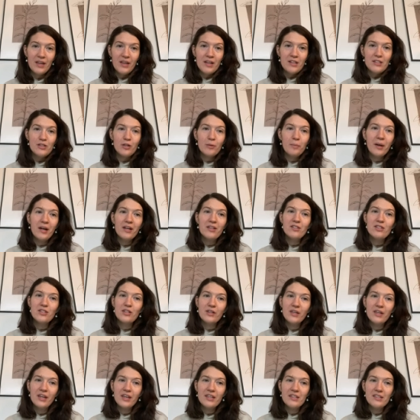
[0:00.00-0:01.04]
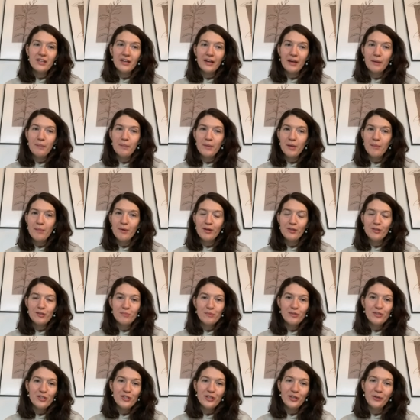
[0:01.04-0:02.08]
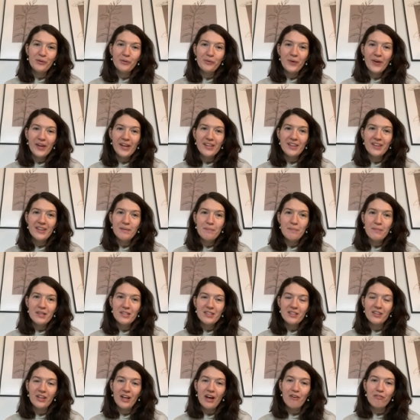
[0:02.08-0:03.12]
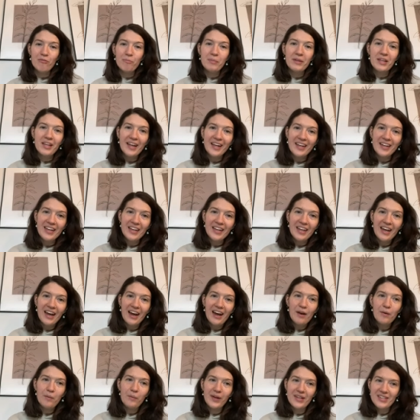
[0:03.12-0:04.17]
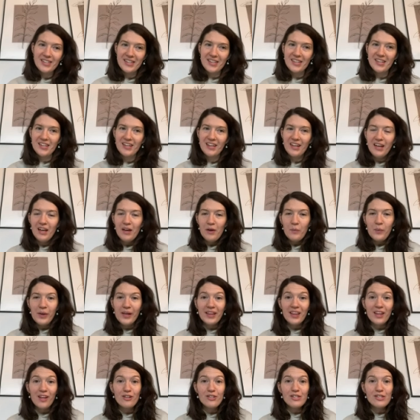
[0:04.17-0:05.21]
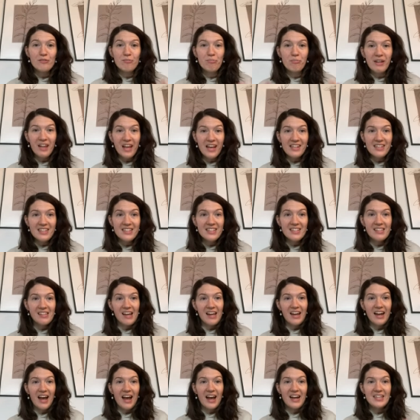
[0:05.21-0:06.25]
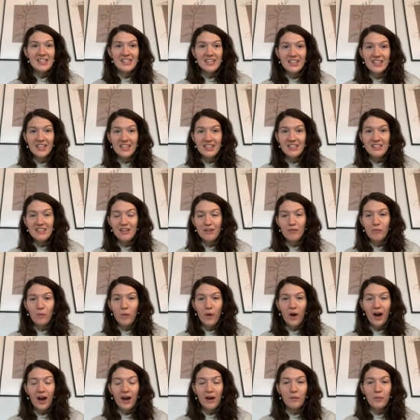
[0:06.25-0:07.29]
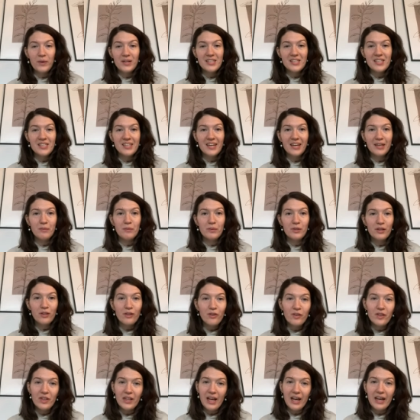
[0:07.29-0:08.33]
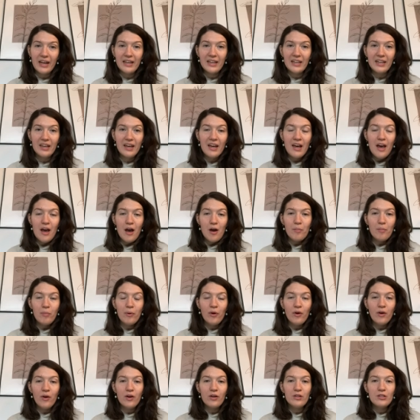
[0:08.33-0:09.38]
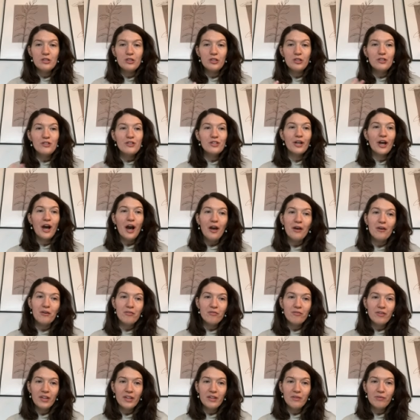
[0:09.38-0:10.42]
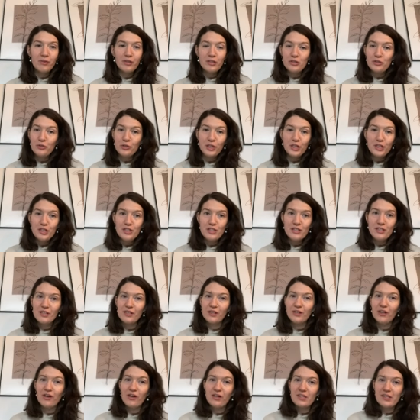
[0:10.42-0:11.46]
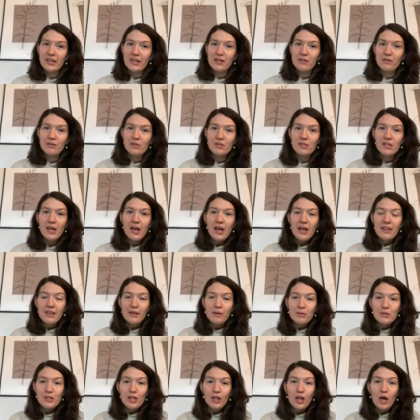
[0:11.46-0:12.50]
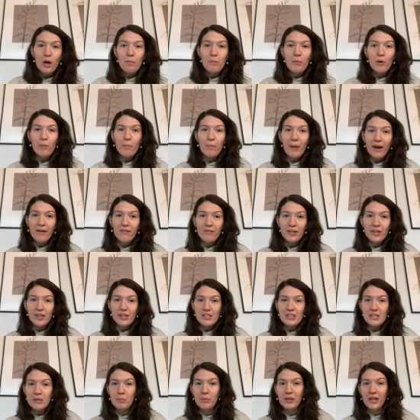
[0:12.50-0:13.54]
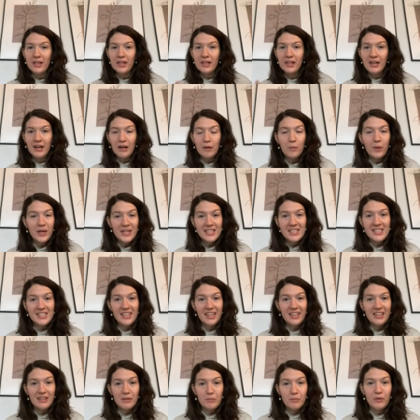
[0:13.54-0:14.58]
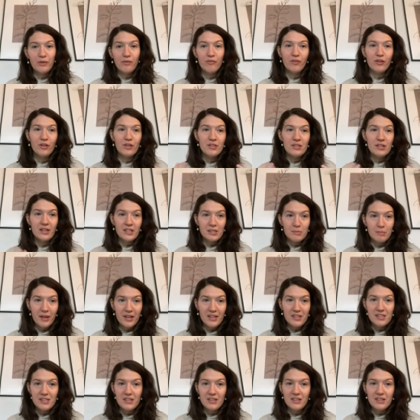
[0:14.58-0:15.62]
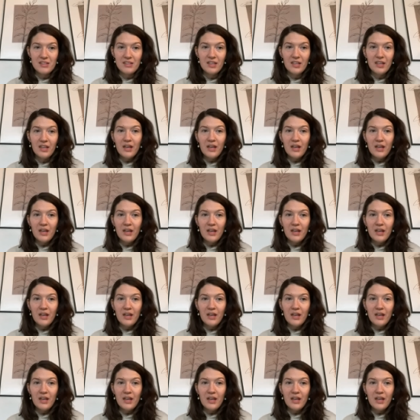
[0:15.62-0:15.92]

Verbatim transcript: So, about two years ago, me and my husband Joel were in the middle of planning our wedding. We had lots of plans and ideas of what our wedding day would look like, but due to COVID restrictions and lockdown, there was a lot more barriers to planning our wedding day than we first expected.